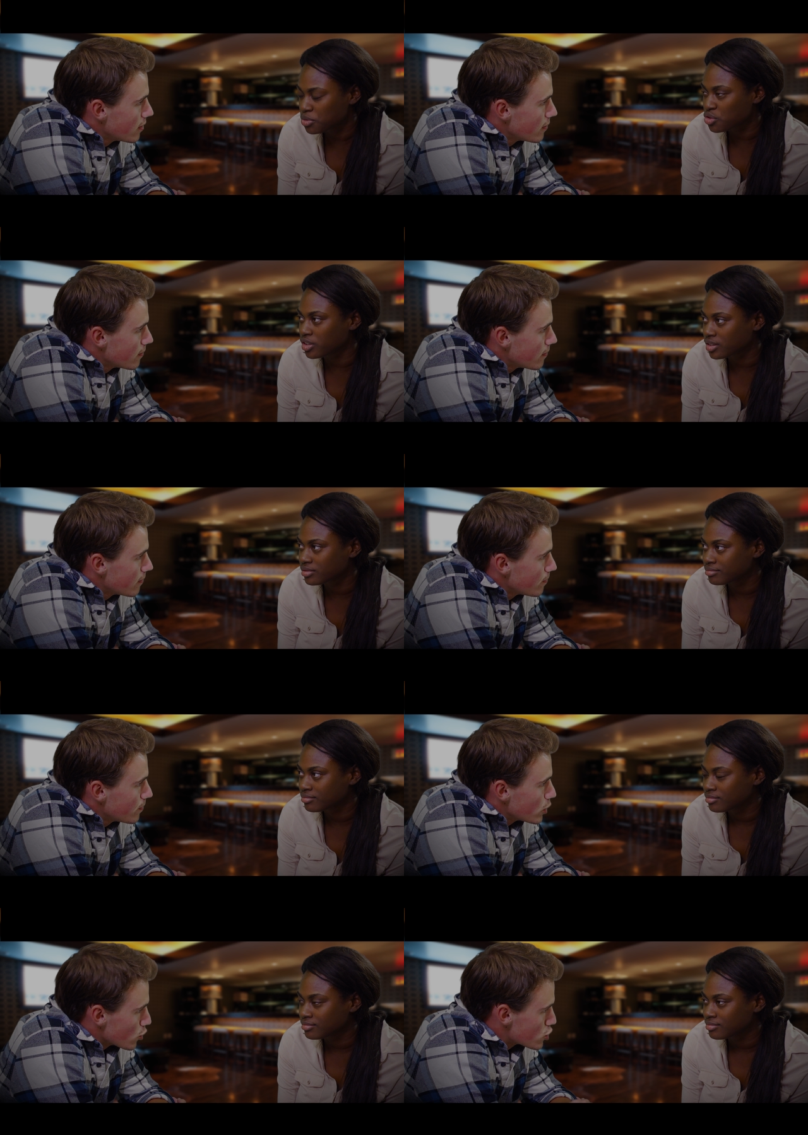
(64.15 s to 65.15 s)
Speaker 1: am sure.
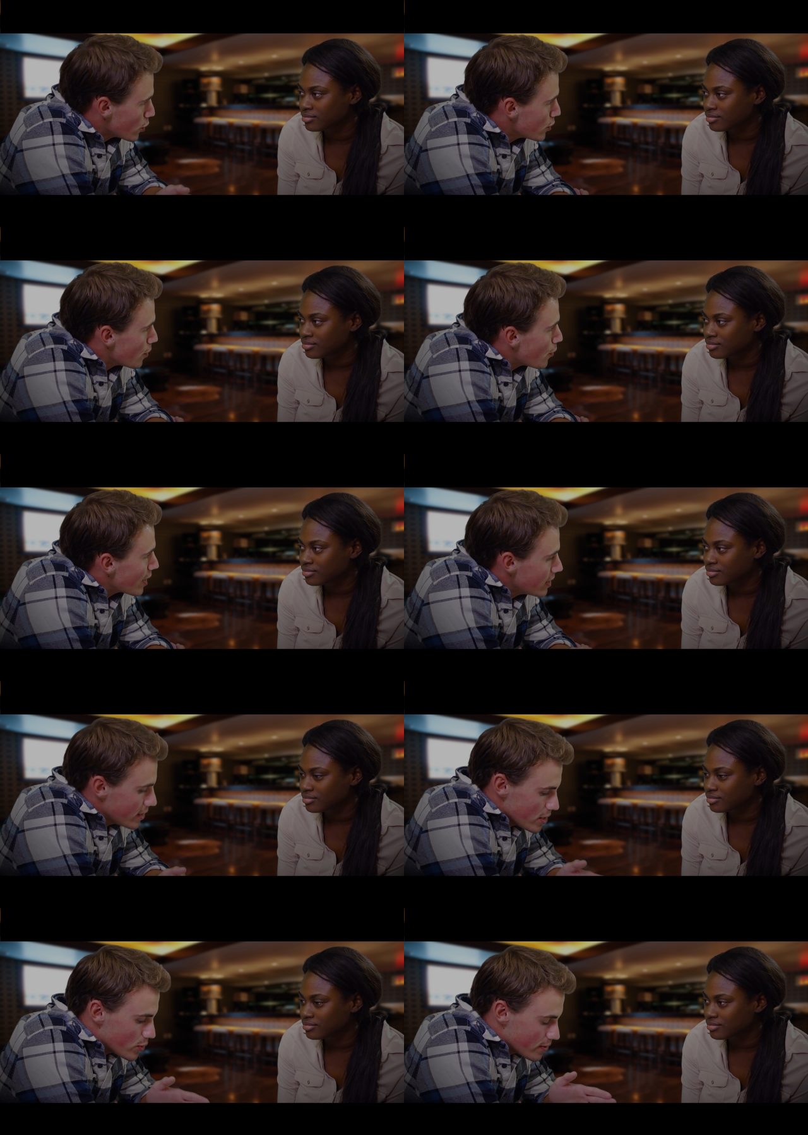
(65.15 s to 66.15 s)
Speaker 2: You're sure you're
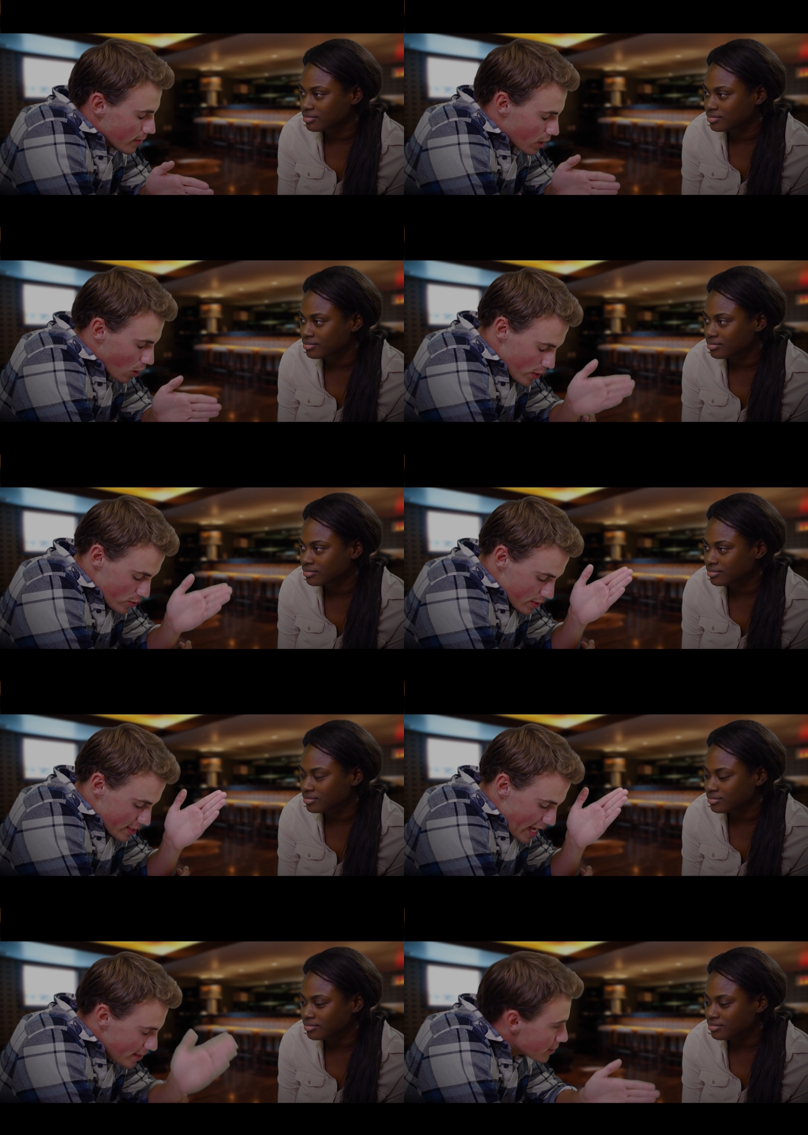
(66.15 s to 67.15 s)
pregnant? You, Chloe,
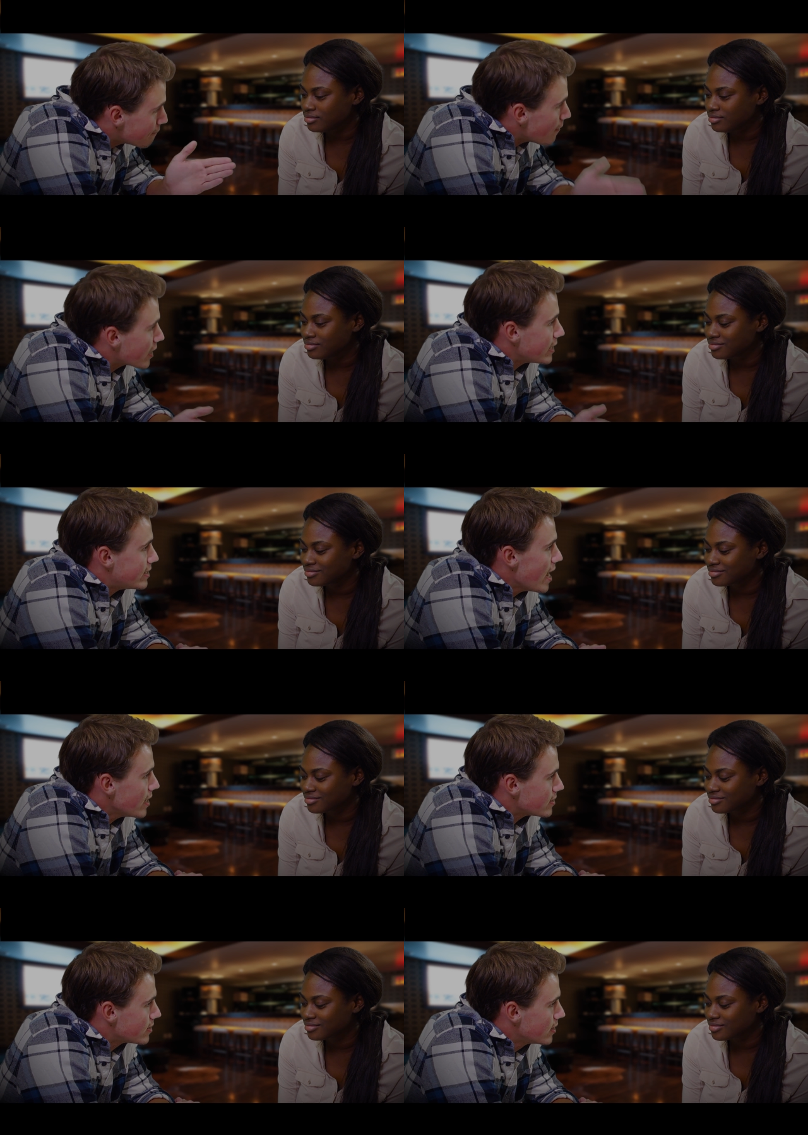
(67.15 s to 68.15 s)
just take the fucking
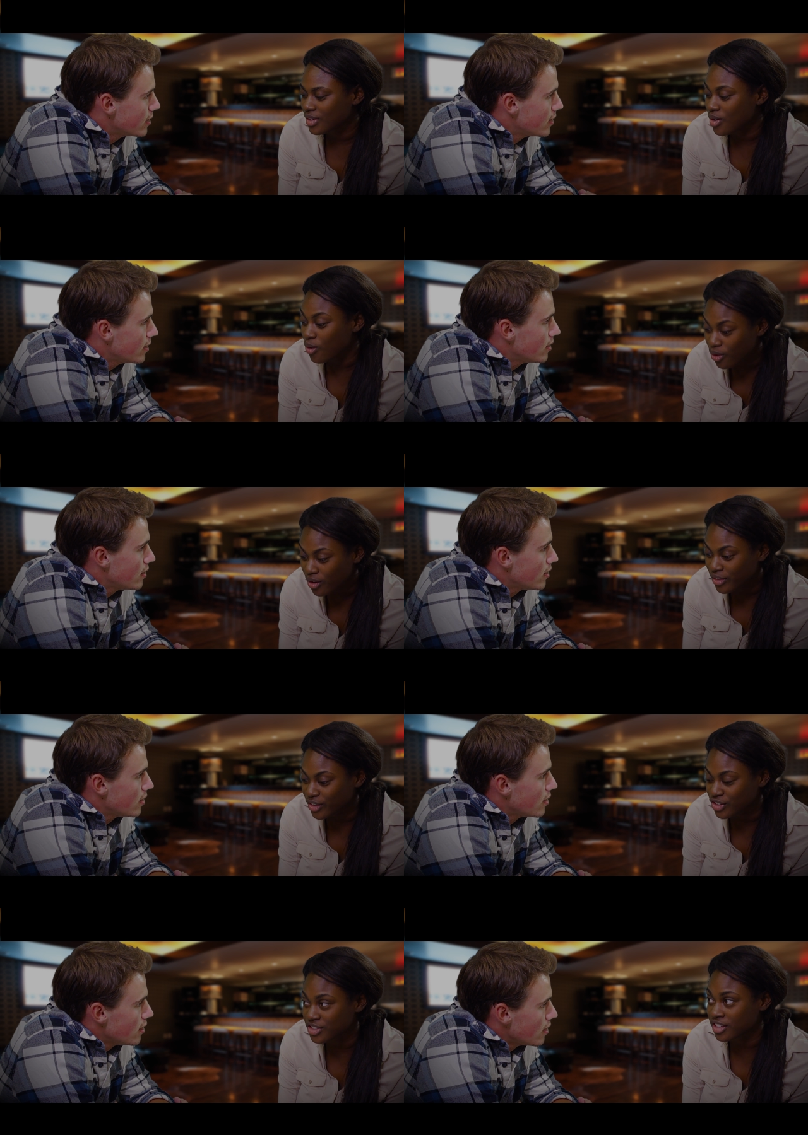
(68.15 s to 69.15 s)
test.
Speaker 1: Or you
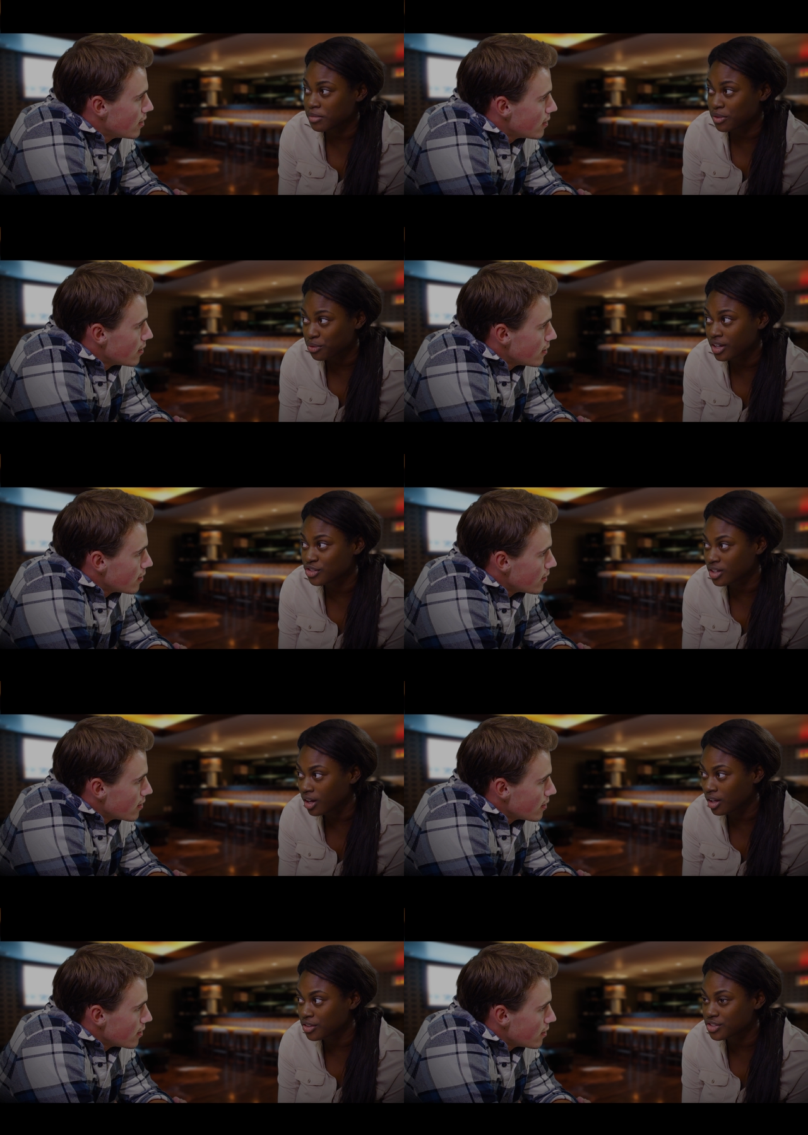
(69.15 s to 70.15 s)
can just give me three hundred
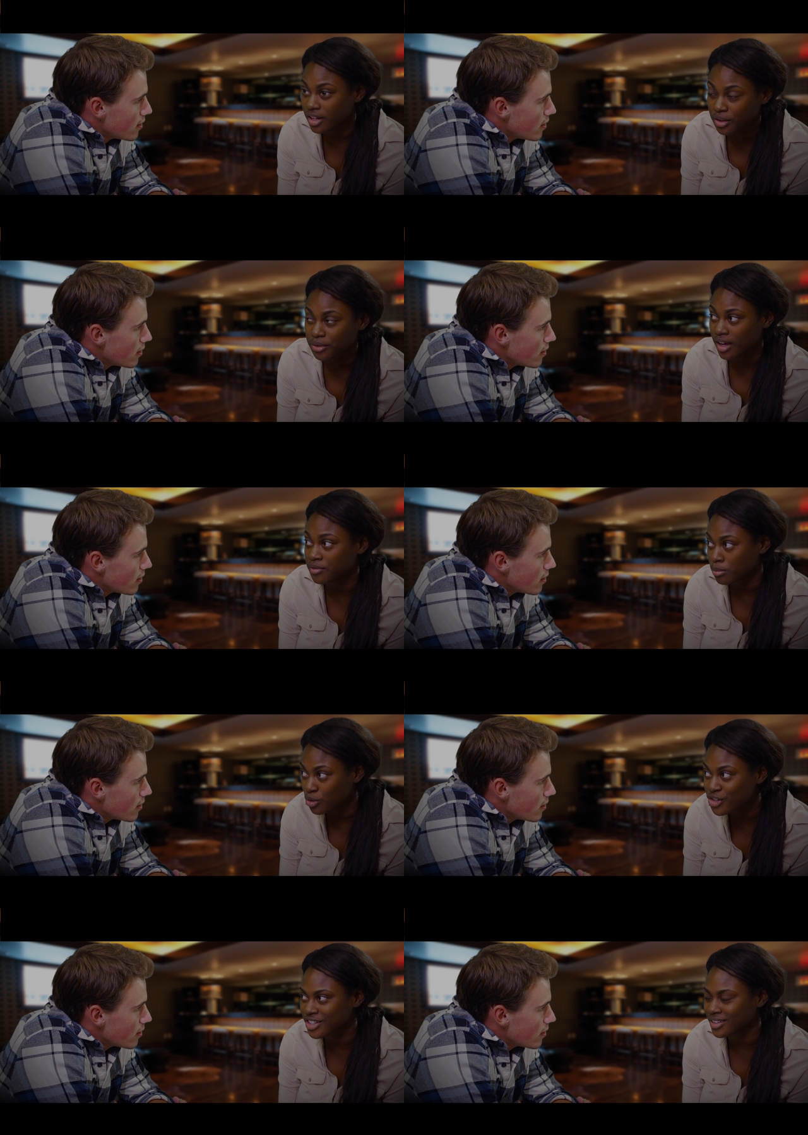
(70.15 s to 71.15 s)
dollars and I go and have an
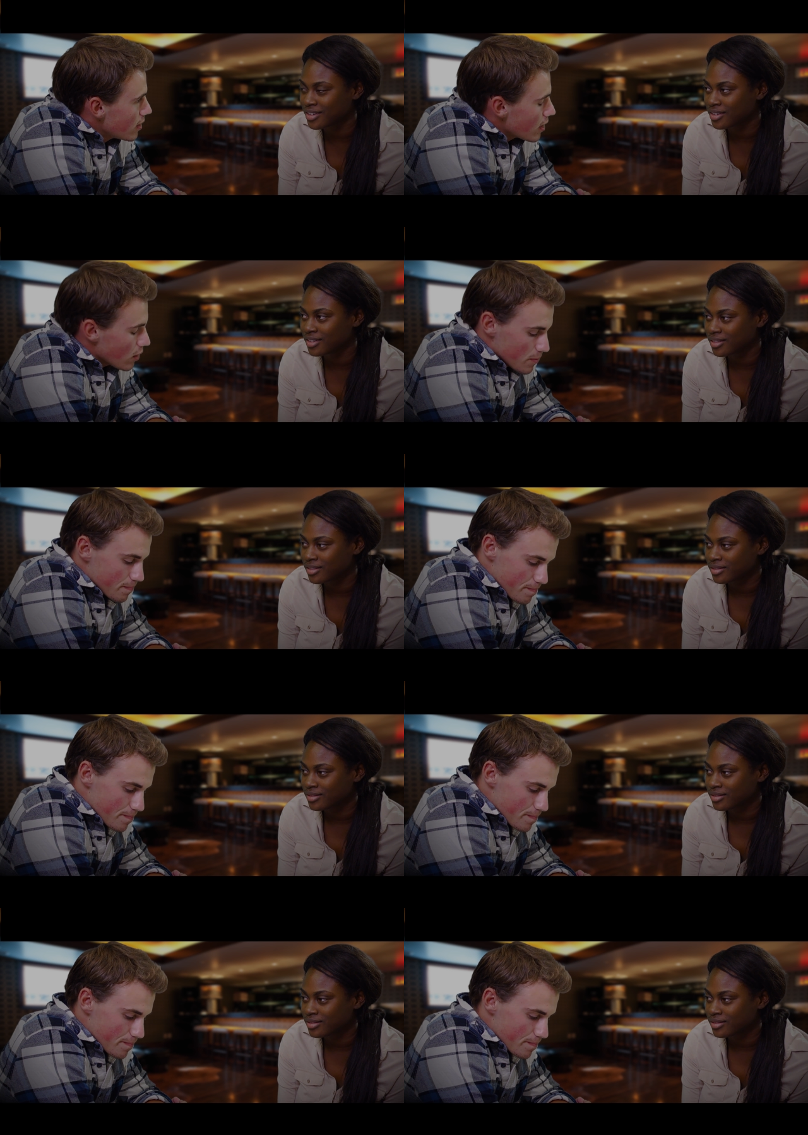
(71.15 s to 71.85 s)
abortion. Chloe.